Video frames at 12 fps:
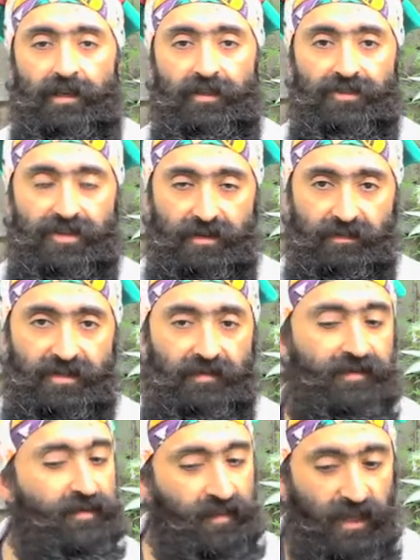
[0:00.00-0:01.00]
in terms
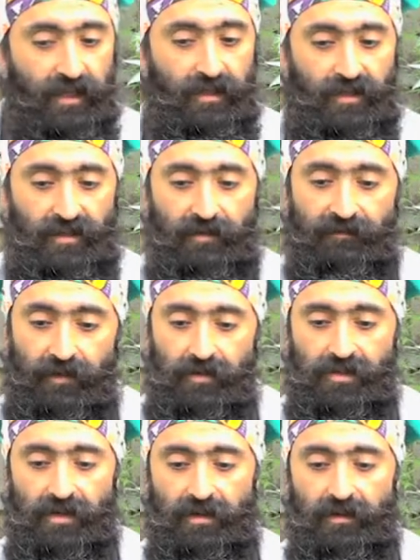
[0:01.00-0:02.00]
of speaking to the
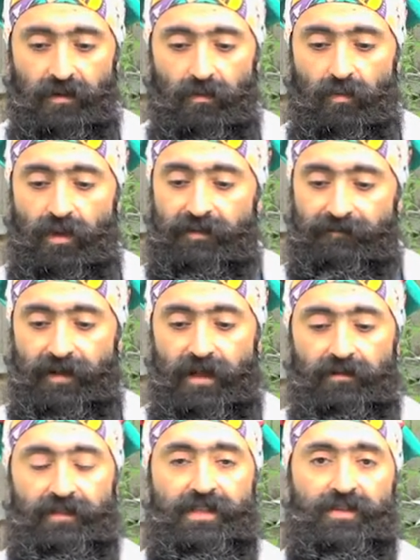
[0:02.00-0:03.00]
future, we
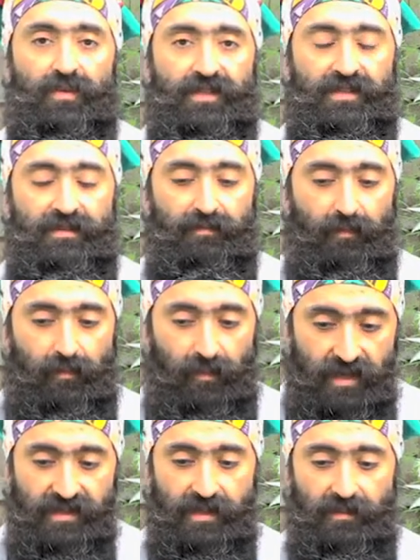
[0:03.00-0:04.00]
felt this was the
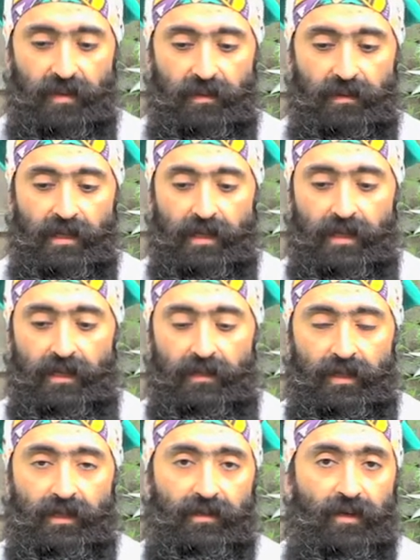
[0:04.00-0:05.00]
principle
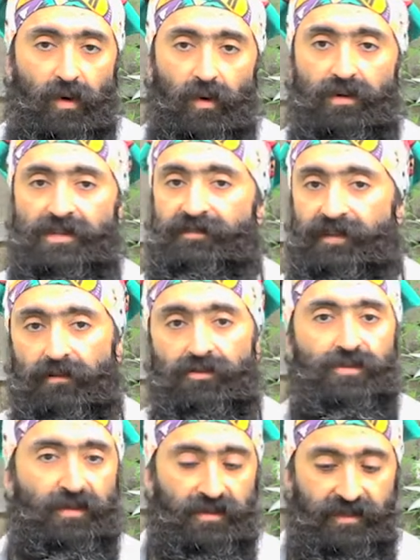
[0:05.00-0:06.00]
that the course fell
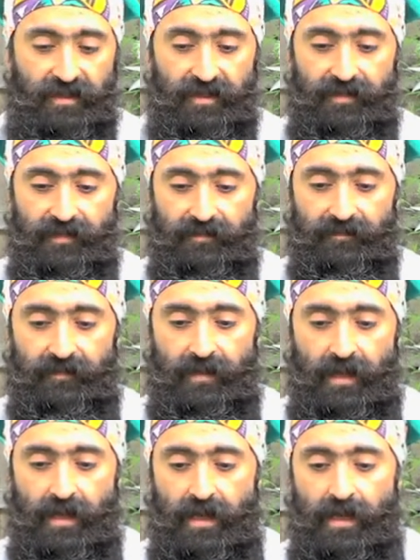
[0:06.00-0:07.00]
shorter.
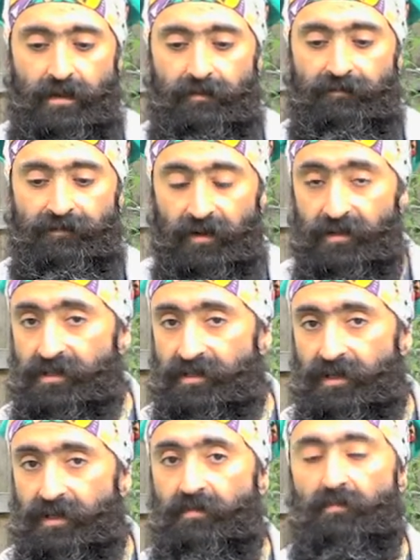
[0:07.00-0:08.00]

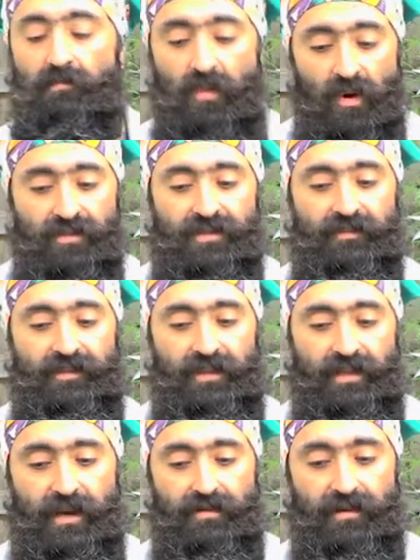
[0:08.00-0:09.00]
First, most of the
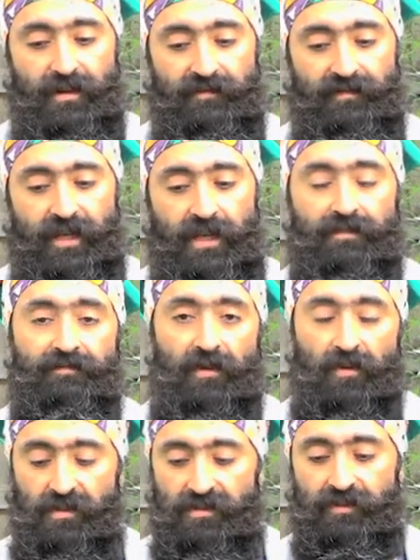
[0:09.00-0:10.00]
narrative and
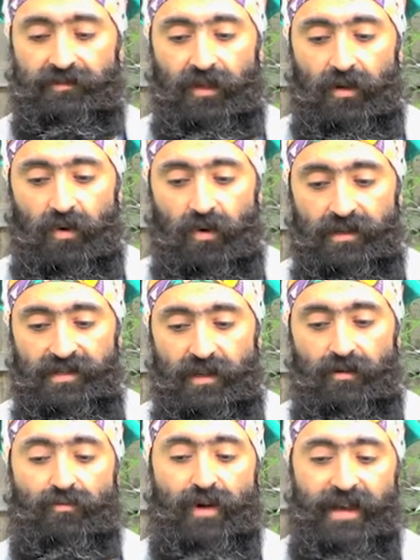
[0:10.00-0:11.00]
focus of the course
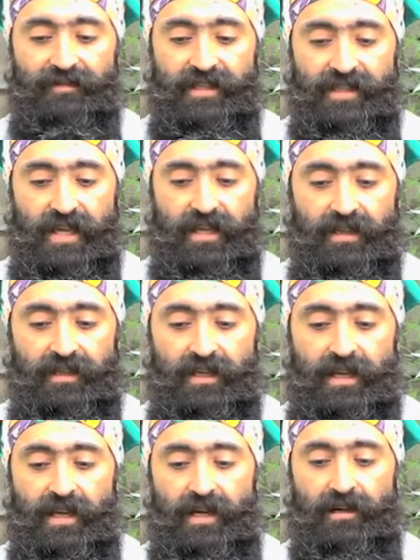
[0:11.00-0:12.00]
gravitated
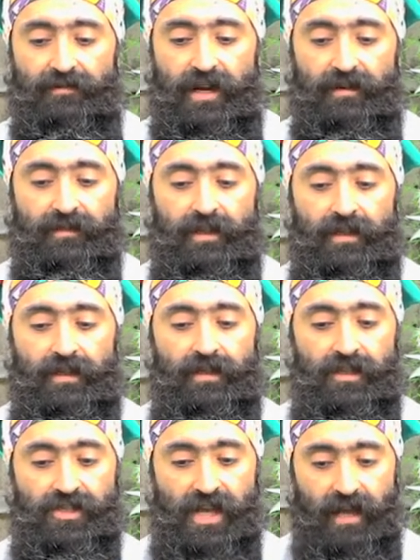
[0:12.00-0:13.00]
around
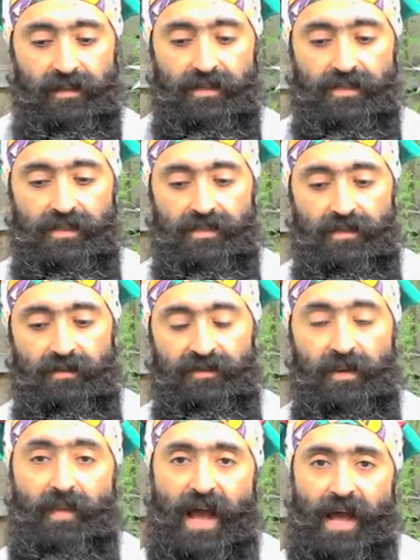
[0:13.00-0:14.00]
the challenges of
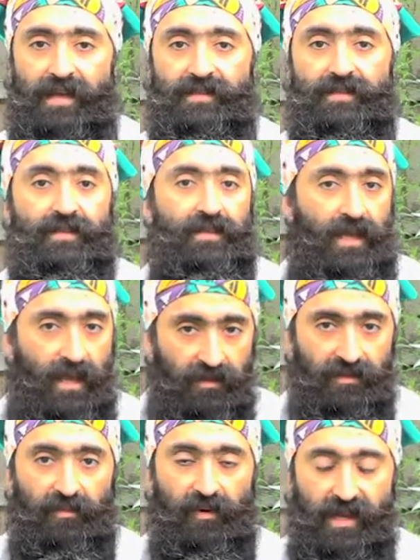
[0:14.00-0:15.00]
the past
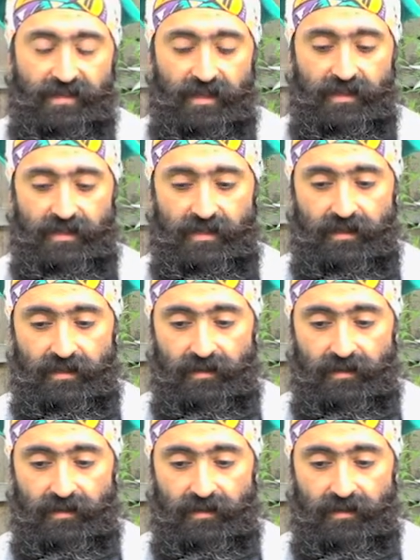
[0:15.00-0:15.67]
and the present.